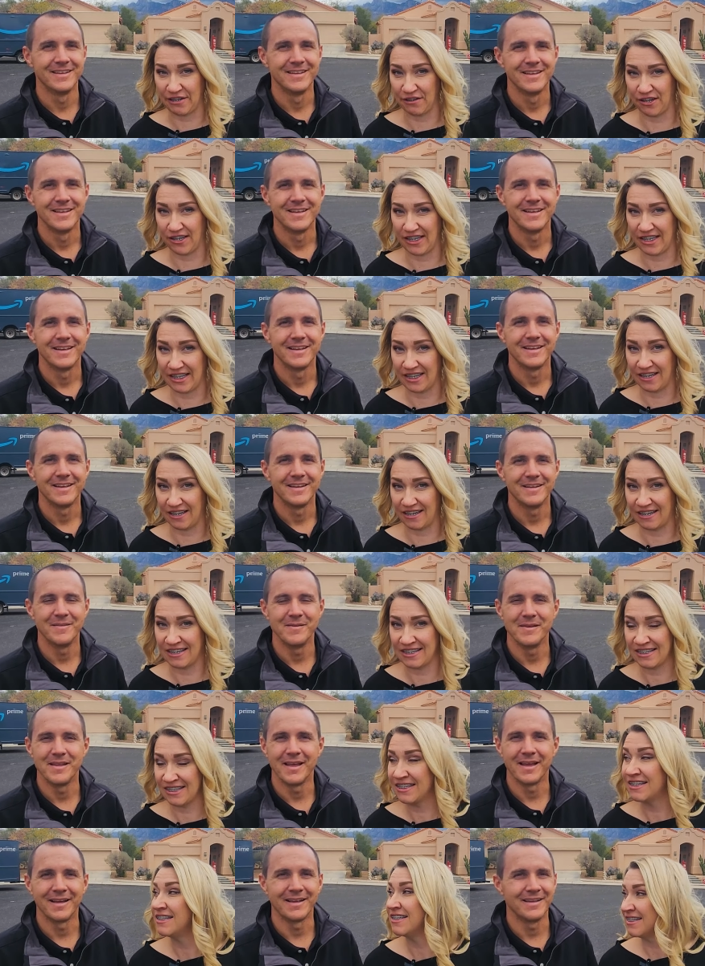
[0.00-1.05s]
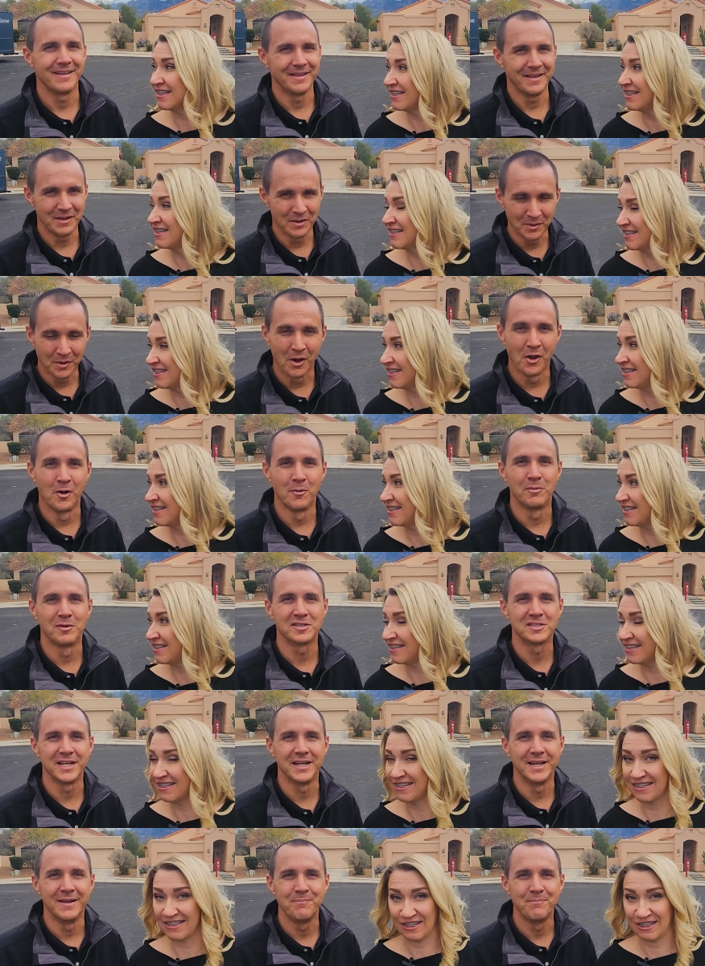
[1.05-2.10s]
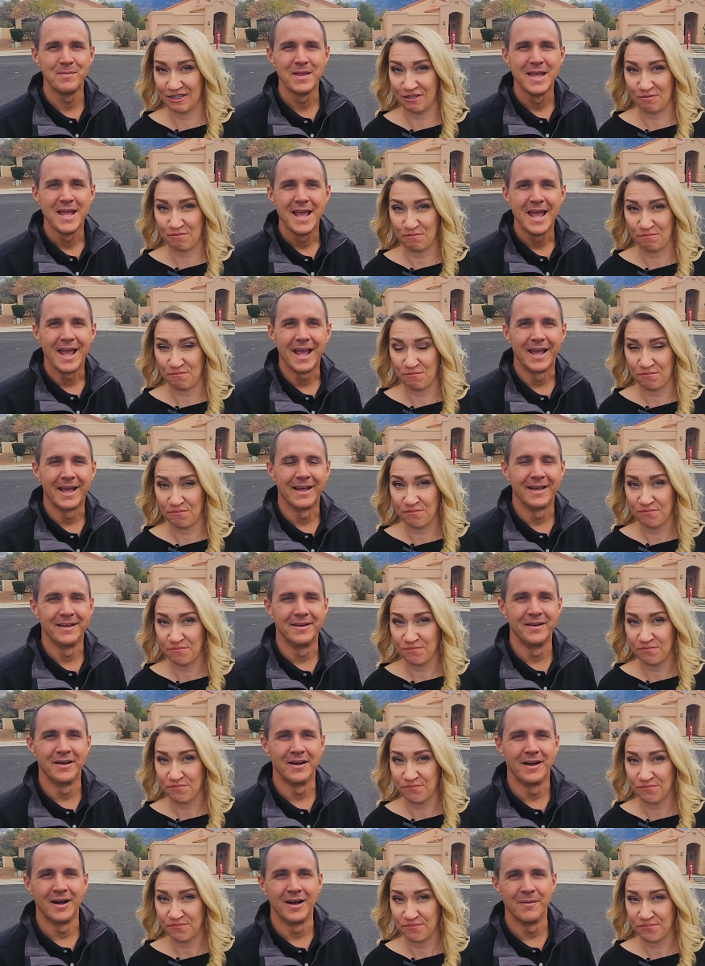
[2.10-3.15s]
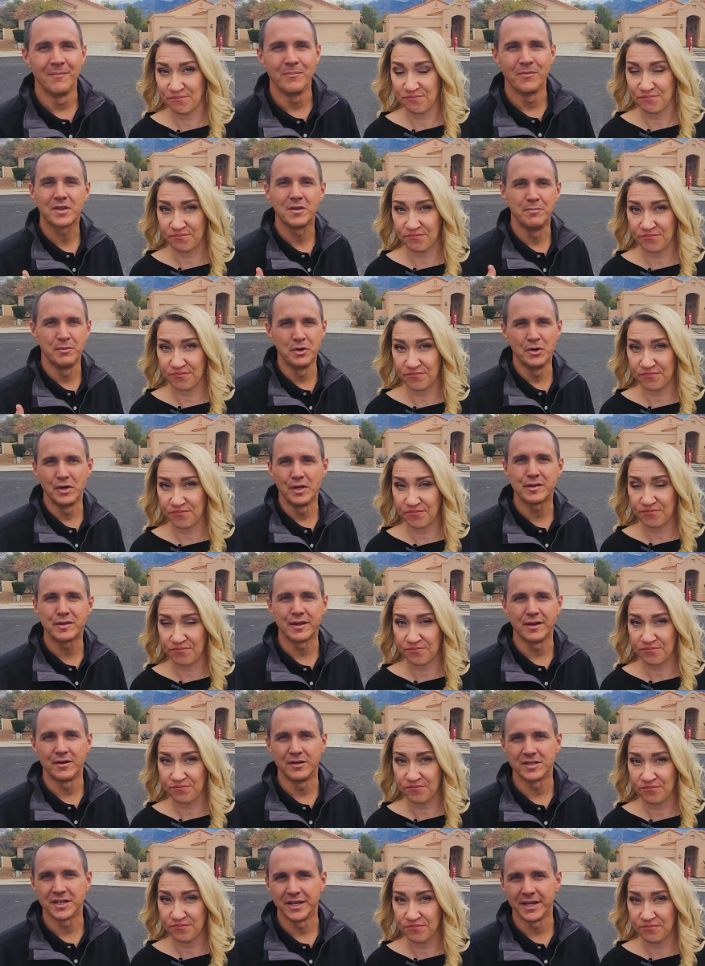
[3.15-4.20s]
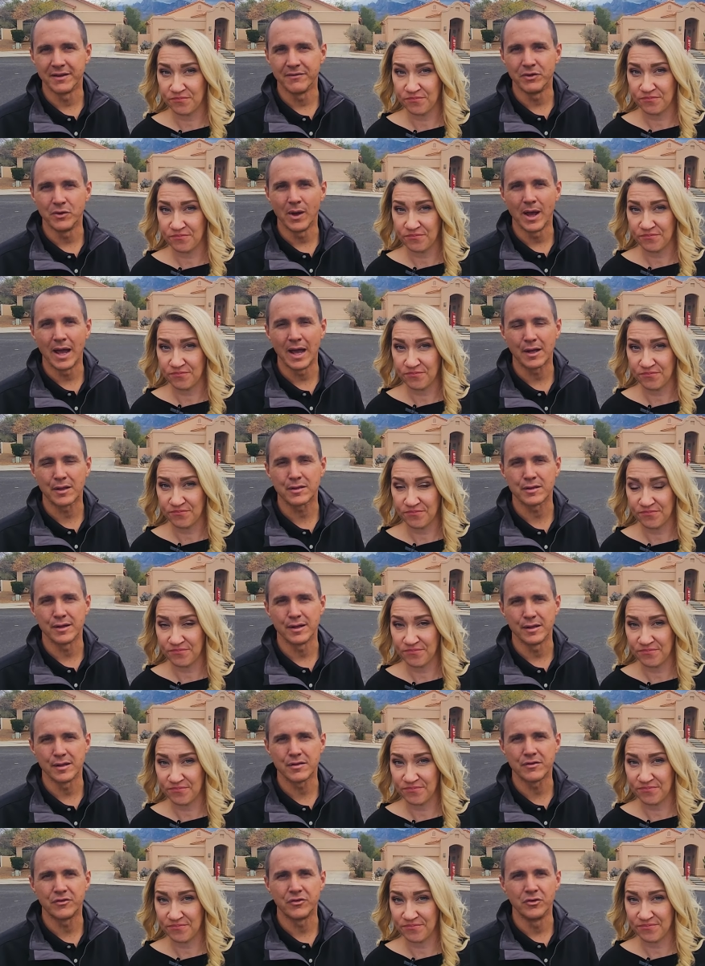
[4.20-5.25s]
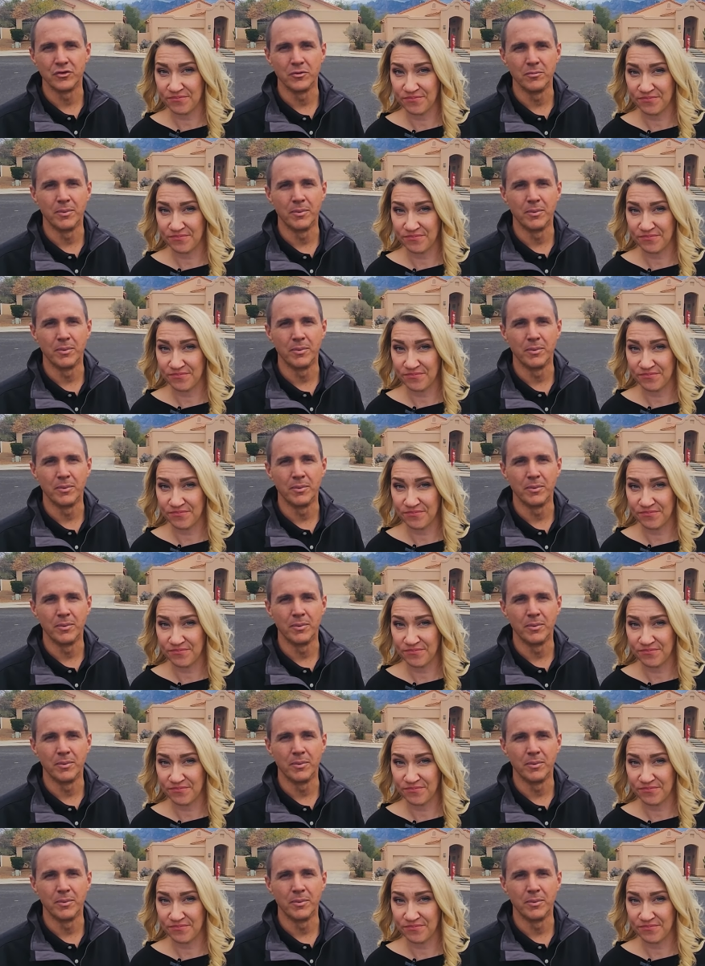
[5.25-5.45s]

Speaker 1: right here.
Speaker 2: 100%. And uh, Community Center is going to give you access to